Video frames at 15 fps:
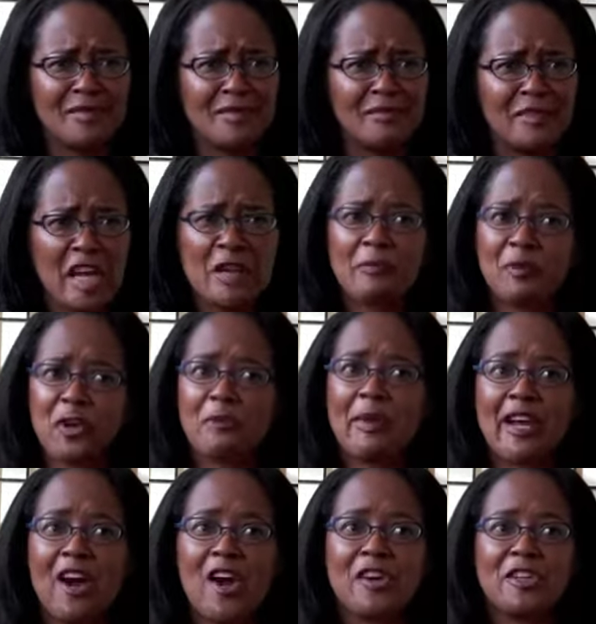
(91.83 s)
kind of broke my
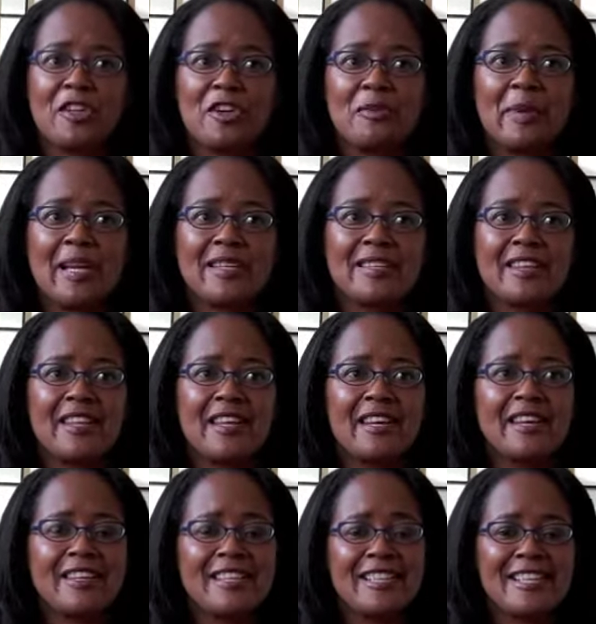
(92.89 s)
heart a little bit to think
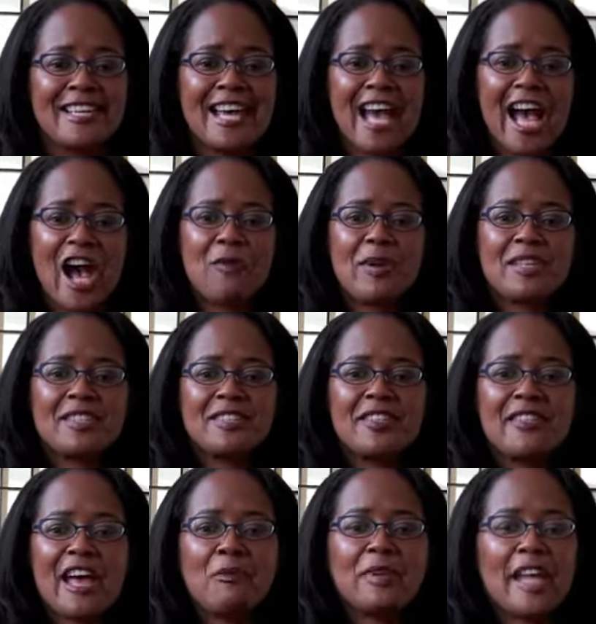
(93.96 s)
how much
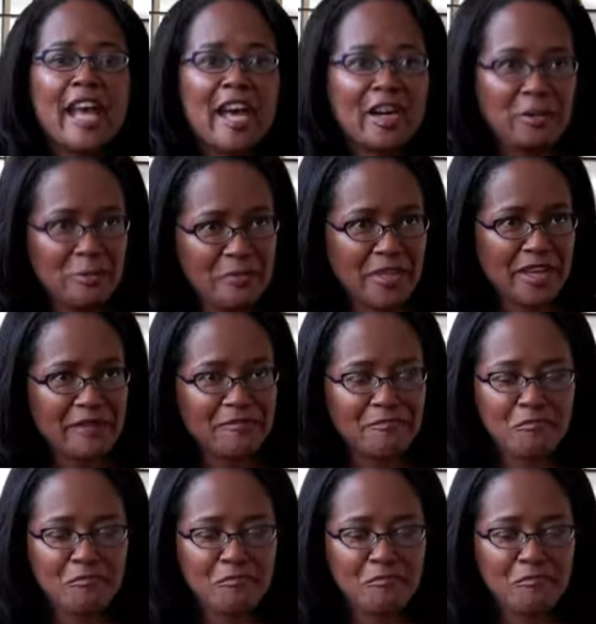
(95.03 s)
that would help them.